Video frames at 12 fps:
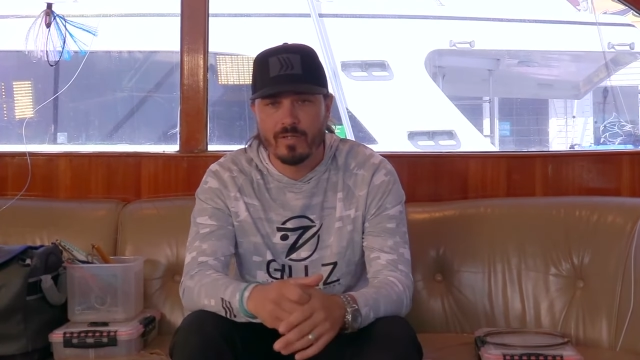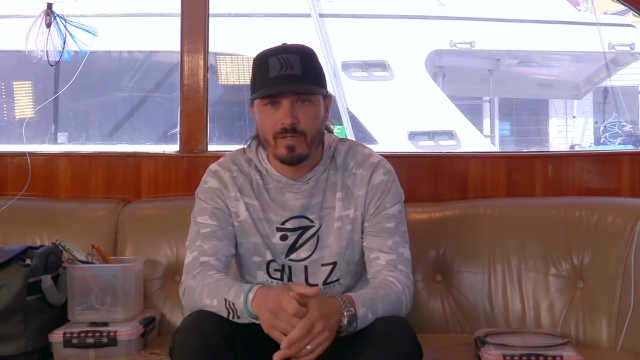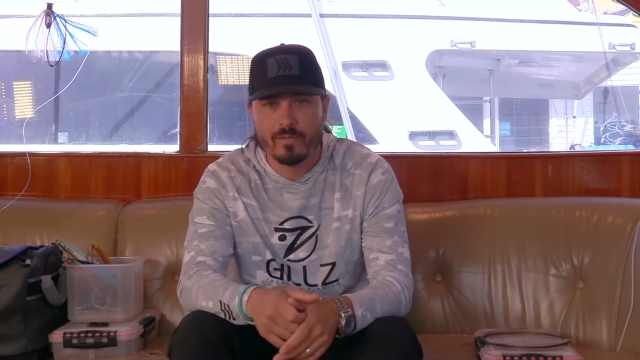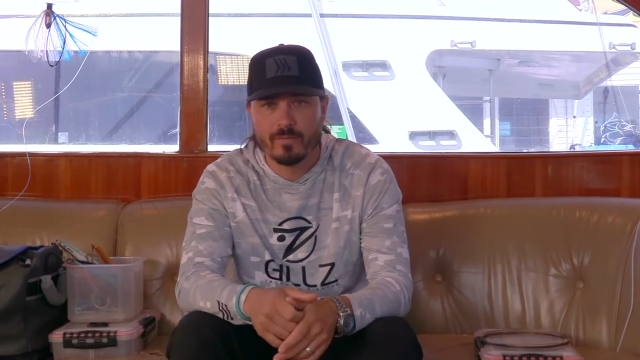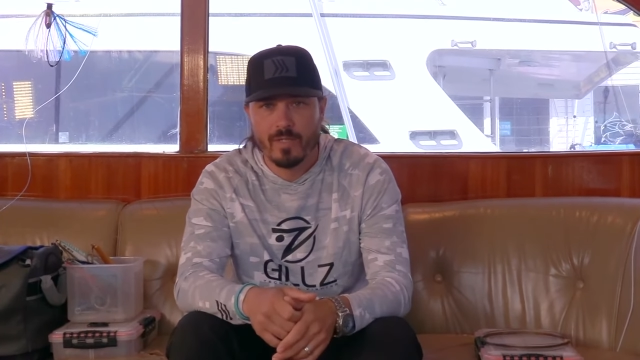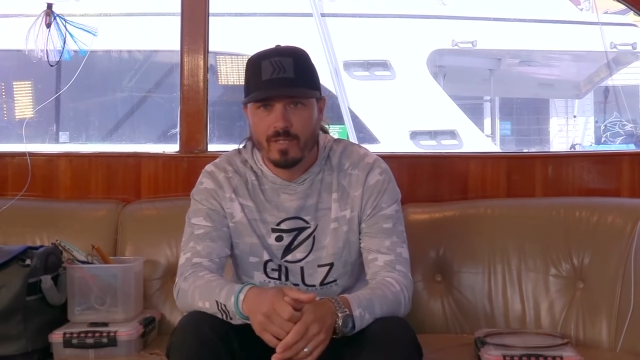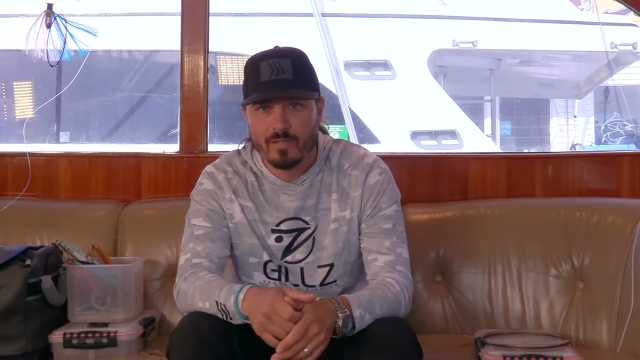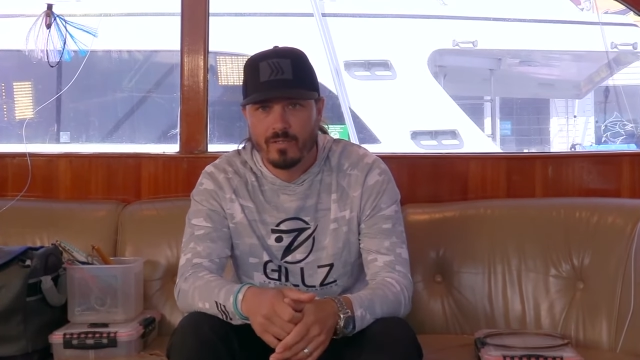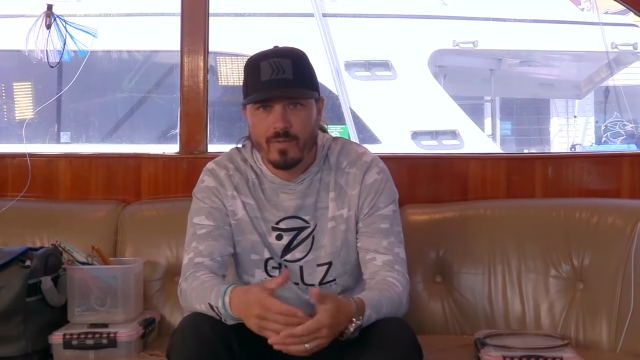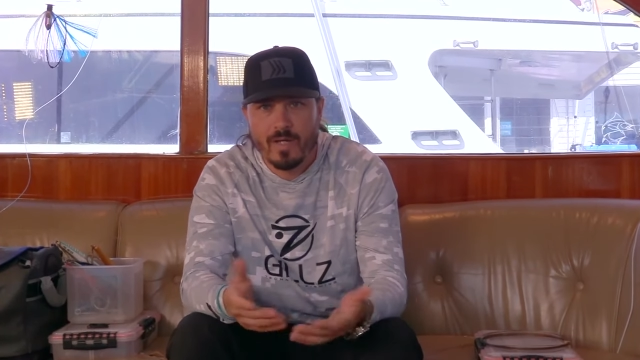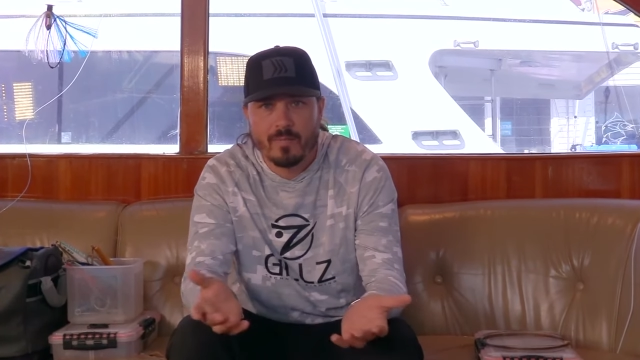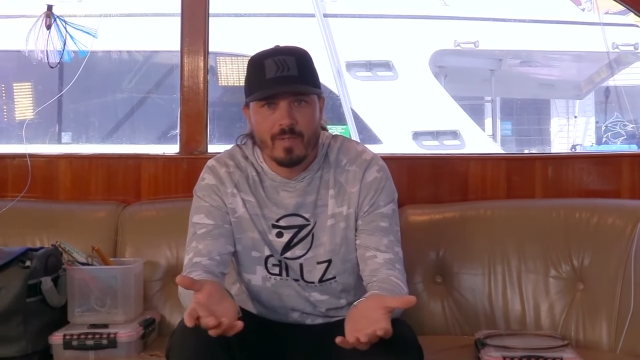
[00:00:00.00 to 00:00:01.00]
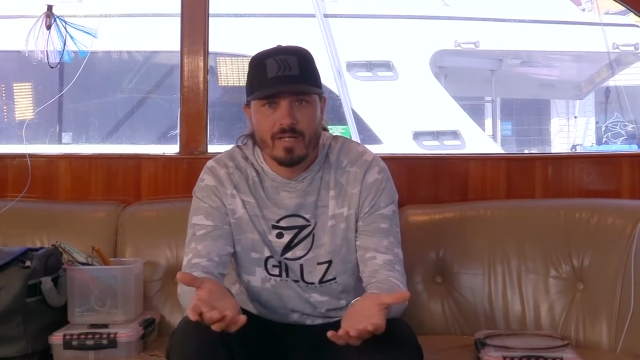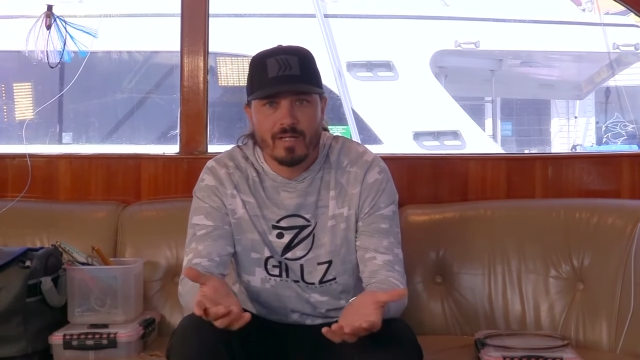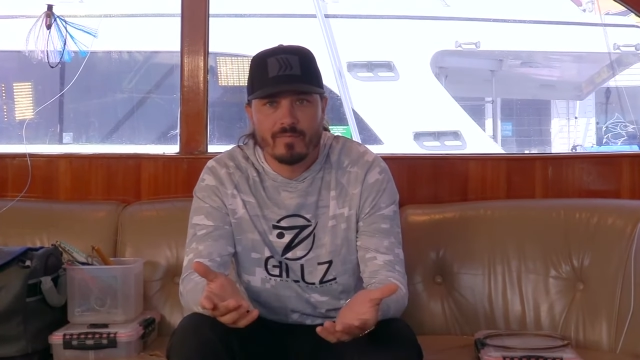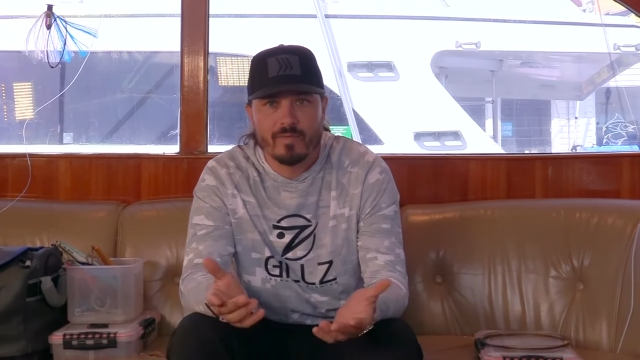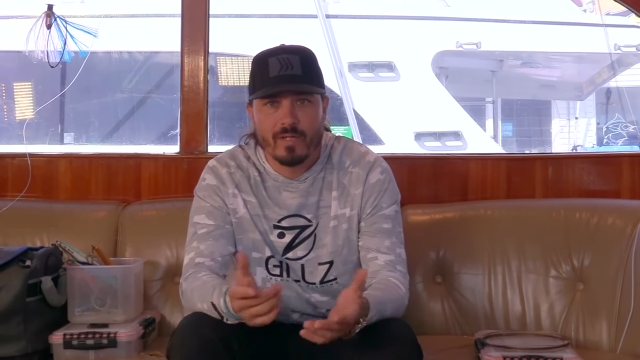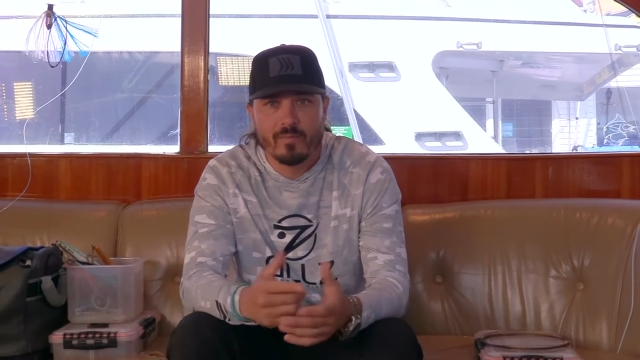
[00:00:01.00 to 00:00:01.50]
you know, you're riding a bike
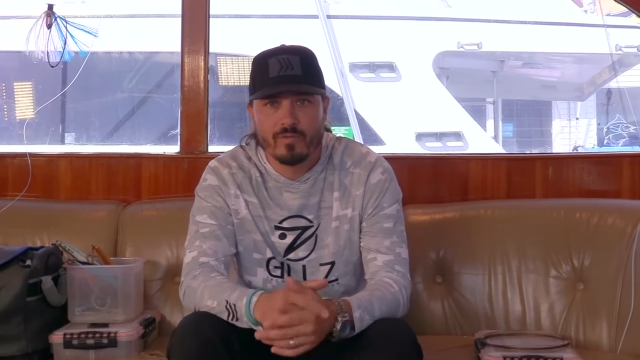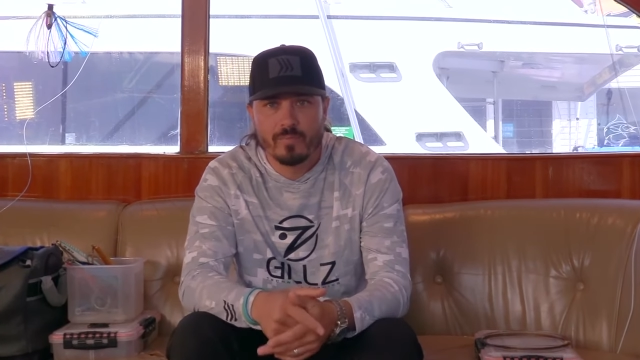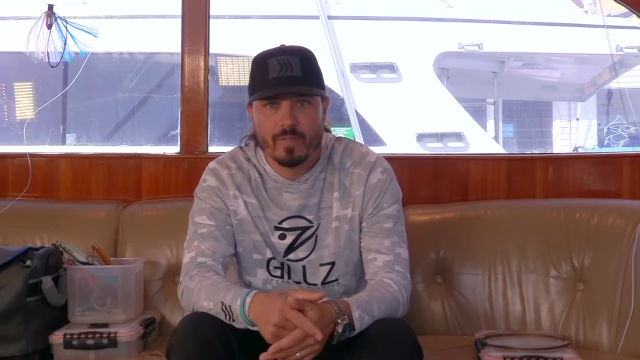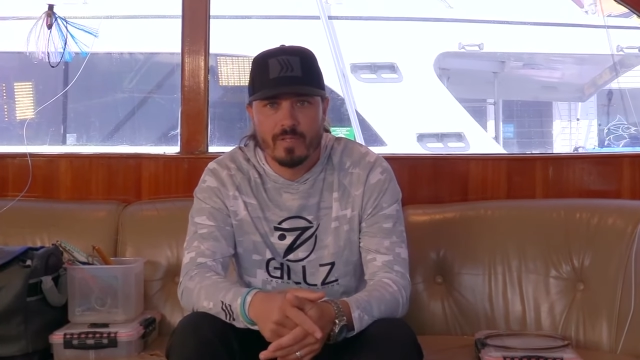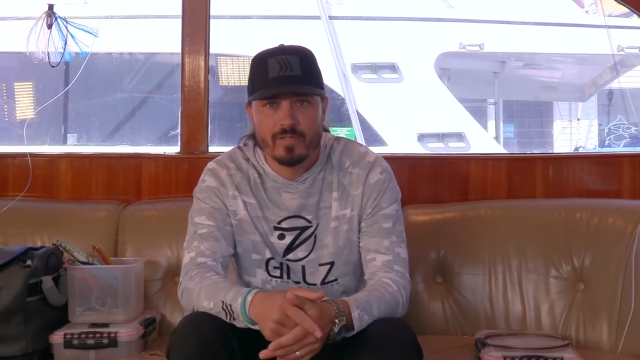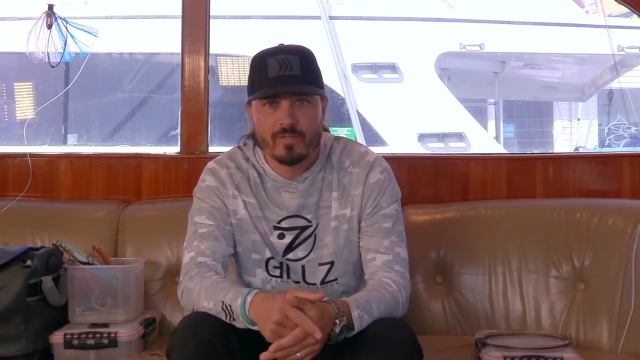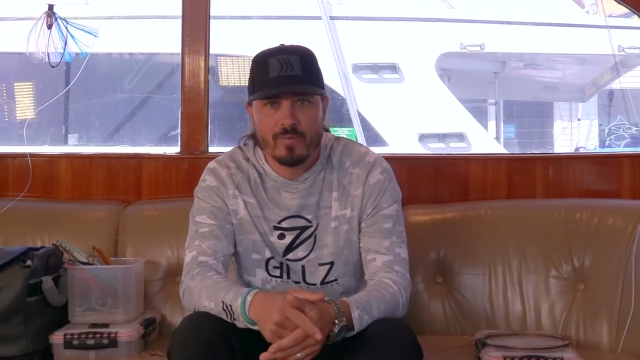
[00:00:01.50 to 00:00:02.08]
every day with your buddies.